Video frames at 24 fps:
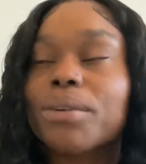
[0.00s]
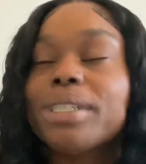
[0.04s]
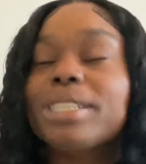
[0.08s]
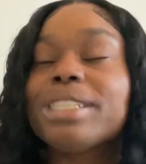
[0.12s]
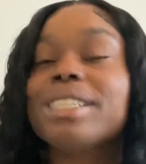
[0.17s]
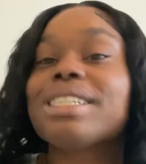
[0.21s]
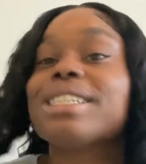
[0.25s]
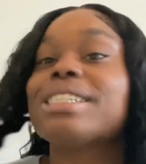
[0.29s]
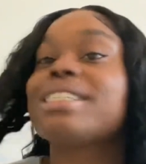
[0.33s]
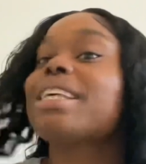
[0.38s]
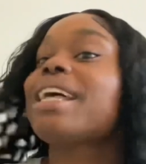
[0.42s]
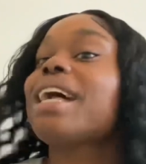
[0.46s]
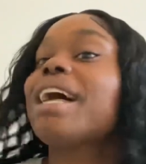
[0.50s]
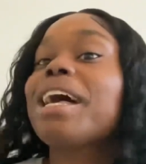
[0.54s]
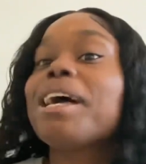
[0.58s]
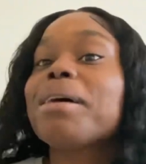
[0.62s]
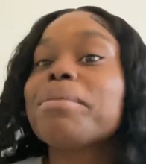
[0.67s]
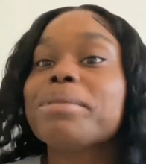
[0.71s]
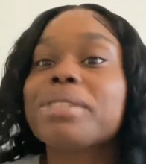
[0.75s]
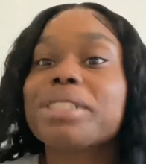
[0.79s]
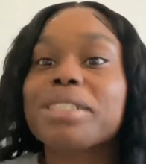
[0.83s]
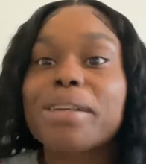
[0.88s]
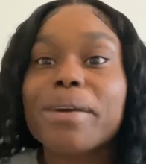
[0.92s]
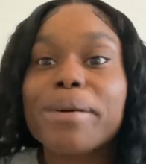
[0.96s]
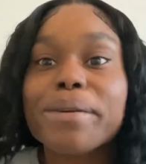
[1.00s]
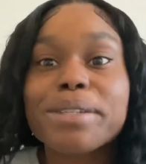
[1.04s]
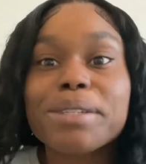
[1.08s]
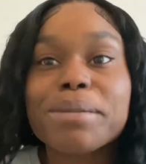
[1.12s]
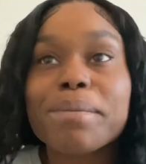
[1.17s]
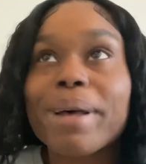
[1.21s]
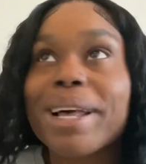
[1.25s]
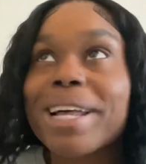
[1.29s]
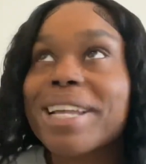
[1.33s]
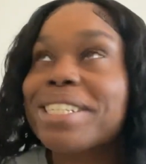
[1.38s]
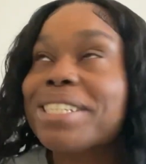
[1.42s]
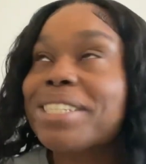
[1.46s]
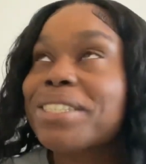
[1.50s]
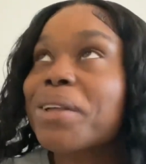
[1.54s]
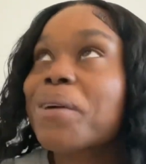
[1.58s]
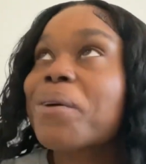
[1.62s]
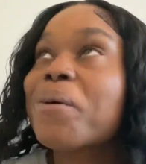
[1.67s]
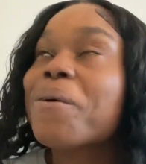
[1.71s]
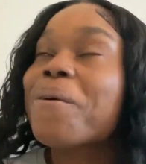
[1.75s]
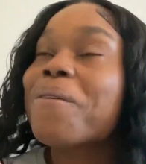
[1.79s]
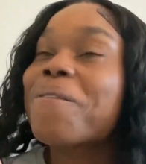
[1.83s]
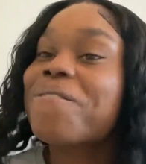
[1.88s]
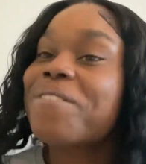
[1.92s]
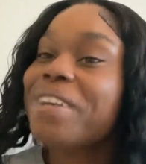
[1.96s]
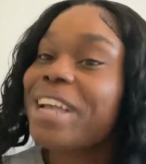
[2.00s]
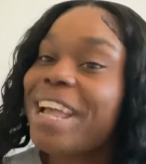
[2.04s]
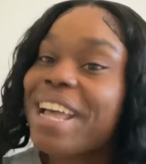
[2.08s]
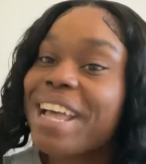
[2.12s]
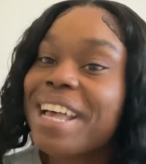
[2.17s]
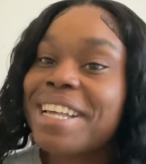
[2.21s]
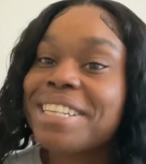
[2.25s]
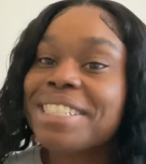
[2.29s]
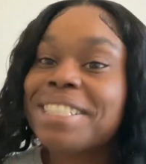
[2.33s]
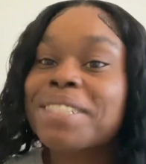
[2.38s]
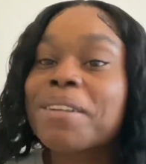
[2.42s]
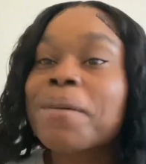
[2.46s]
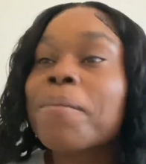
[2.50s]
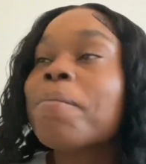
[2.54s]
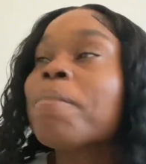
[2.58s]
It's just the time just goes by so fast.